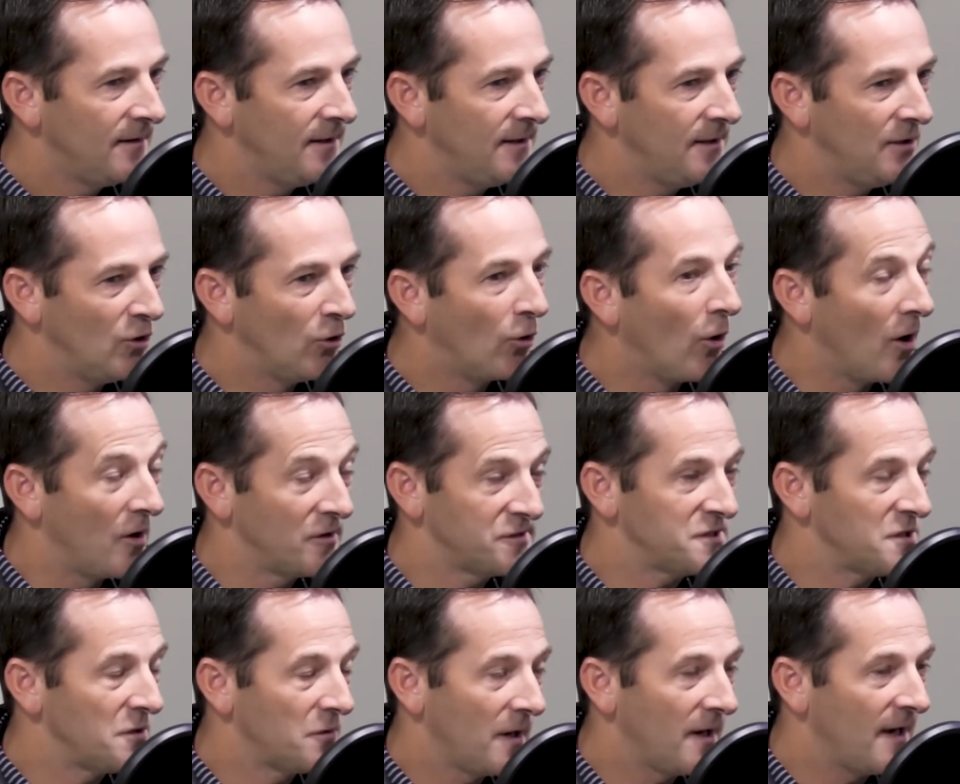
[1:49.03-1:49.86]
you're
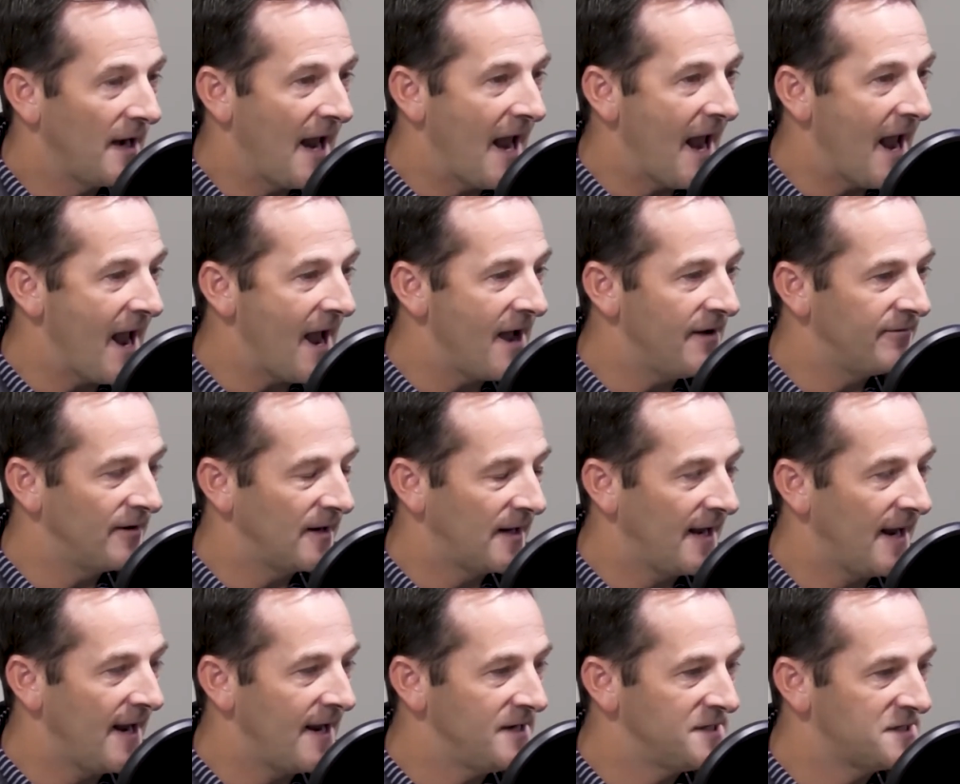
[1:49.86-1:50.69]
also going to have a
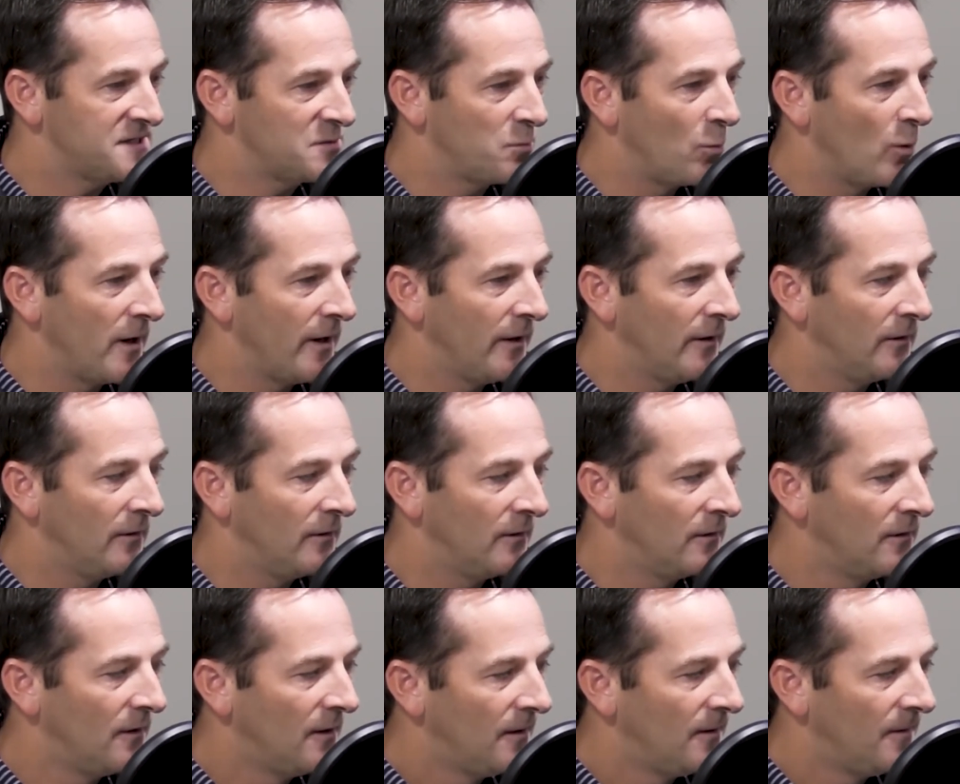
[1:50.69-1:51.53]
case
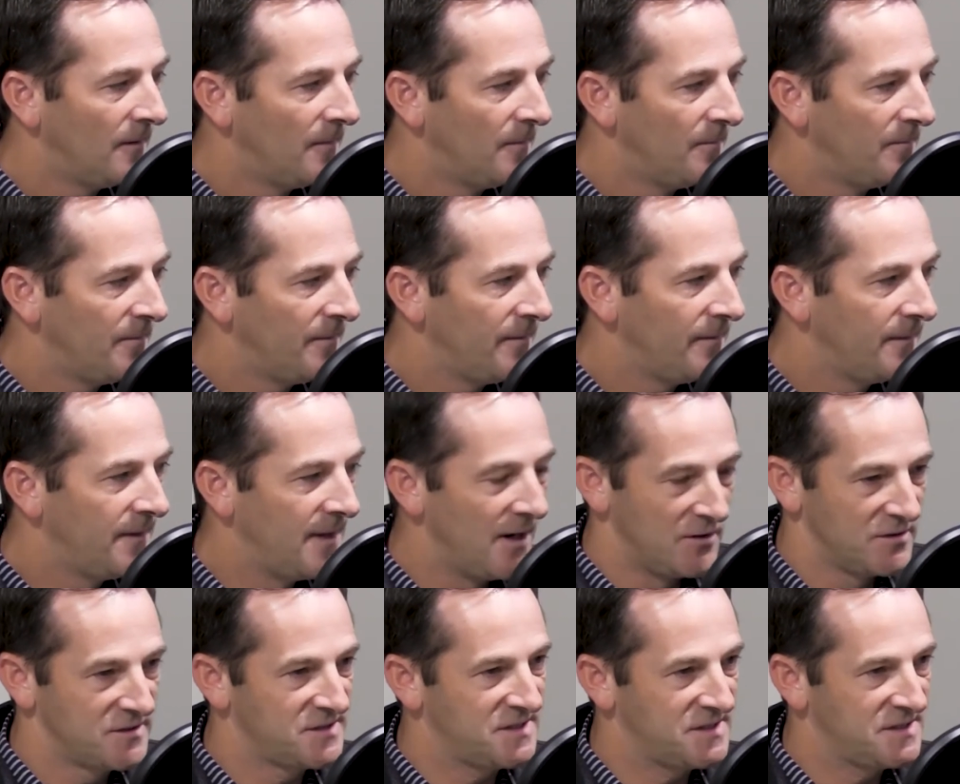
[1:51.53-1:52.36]
where
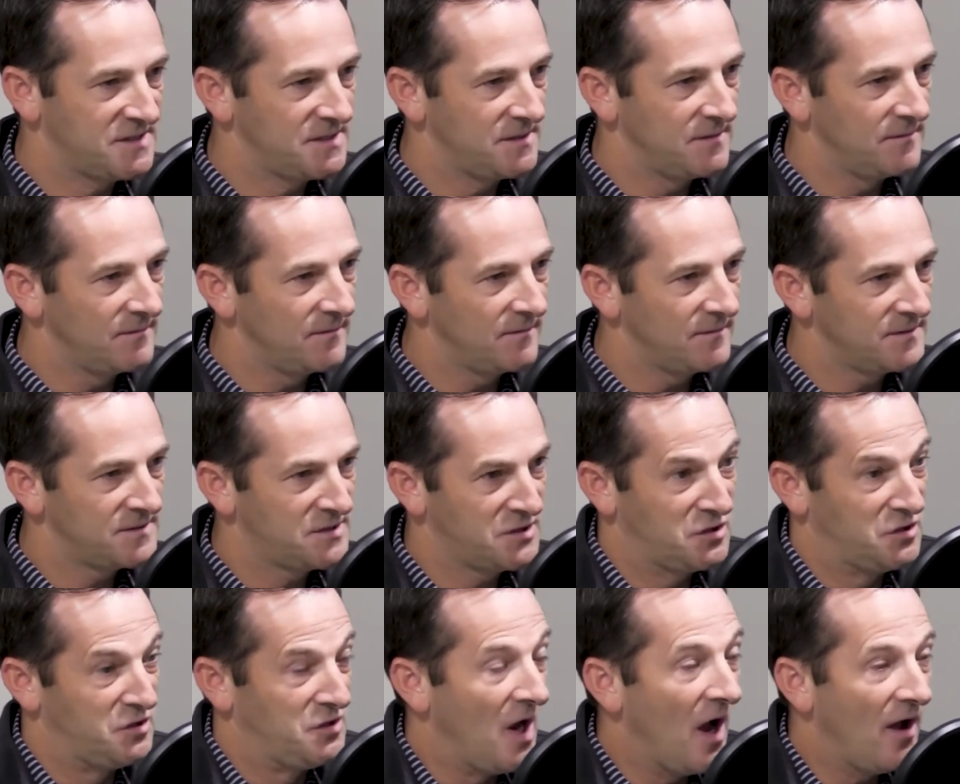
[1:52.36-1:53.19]
there's
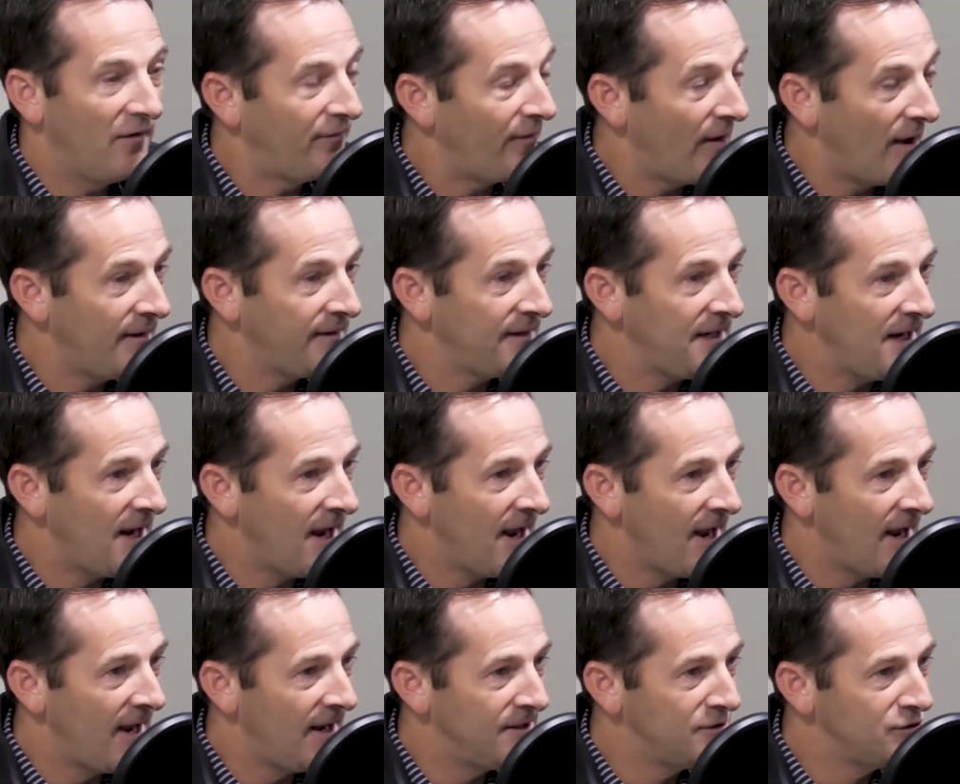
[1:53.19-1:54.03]
stuff on the
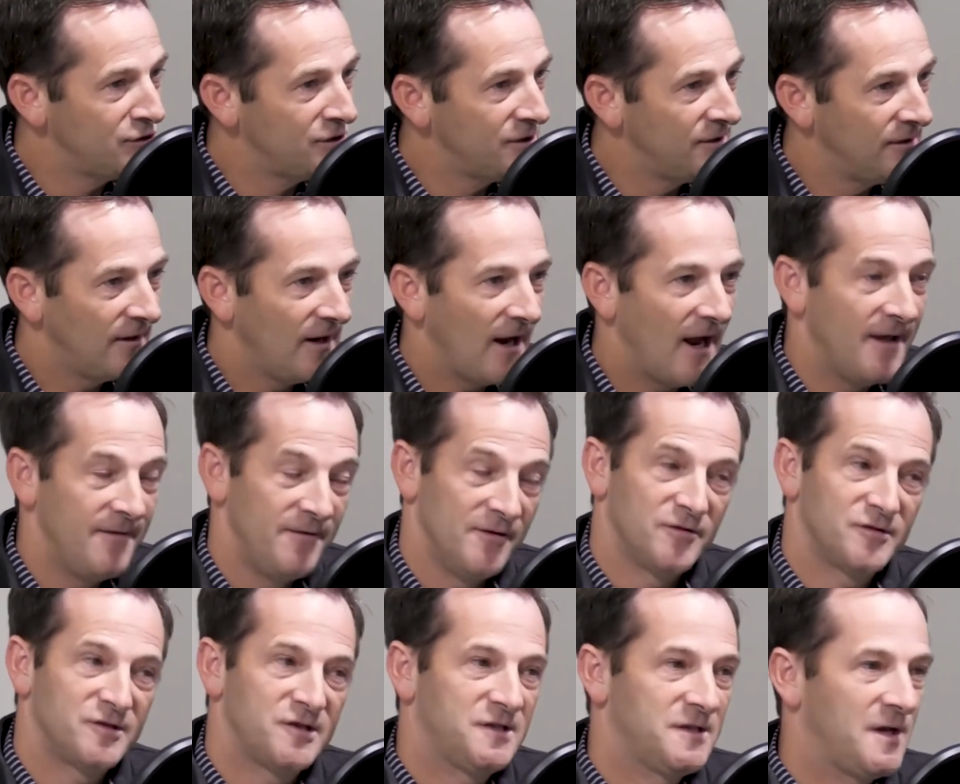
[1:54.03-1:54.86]
edge. And
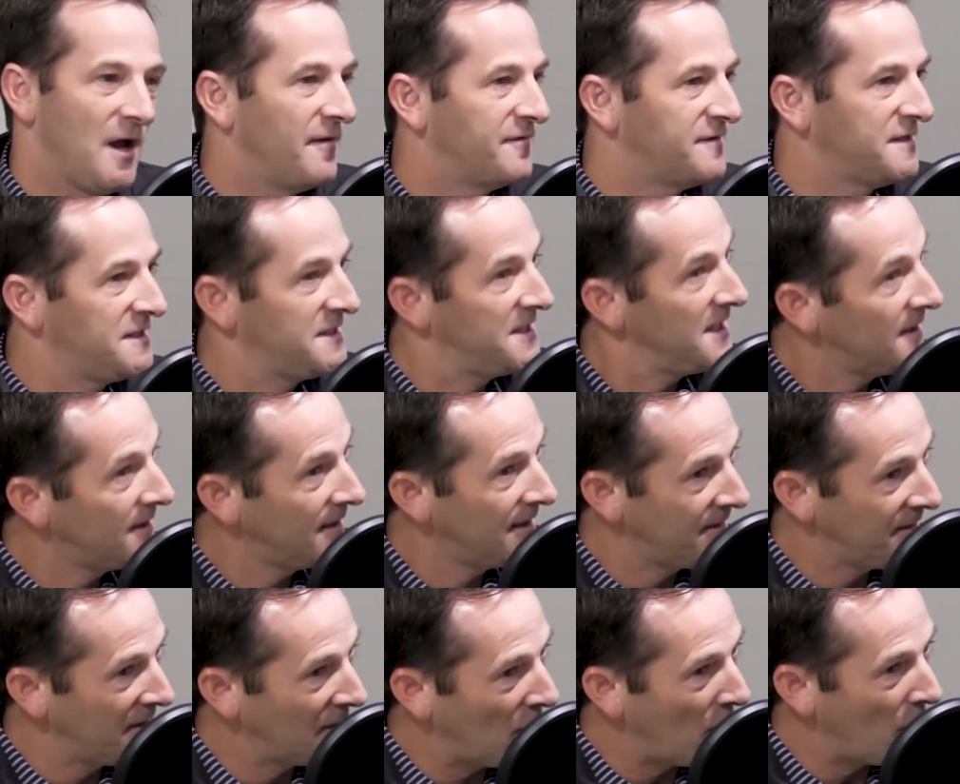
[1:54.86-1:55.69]
there's stuff still
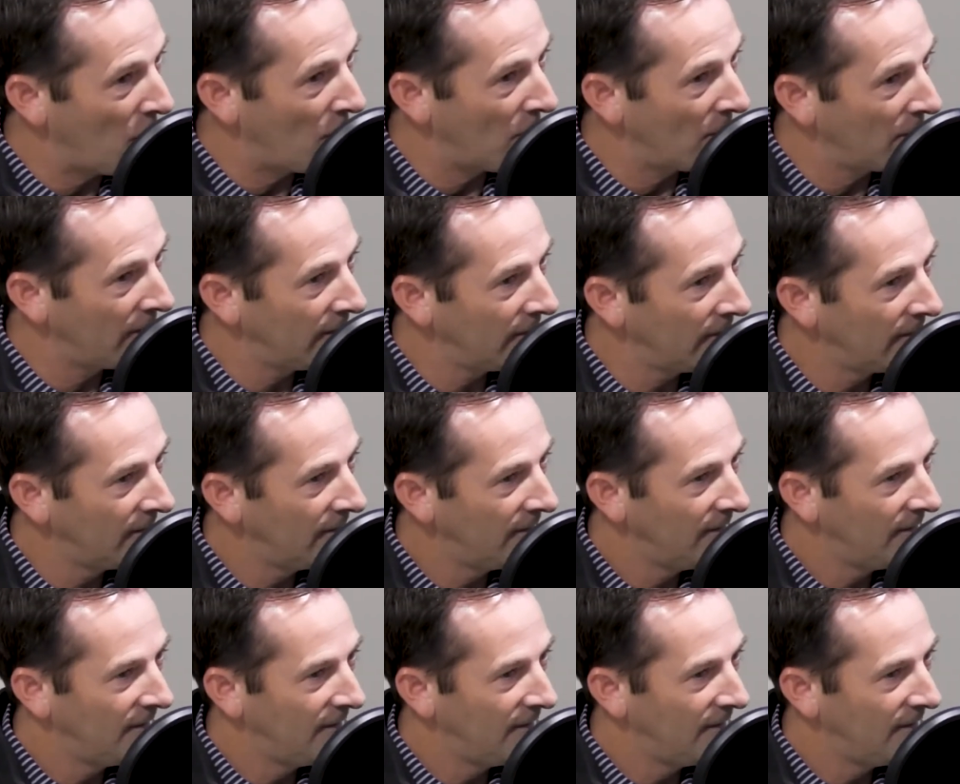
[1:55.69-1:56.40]
in the core.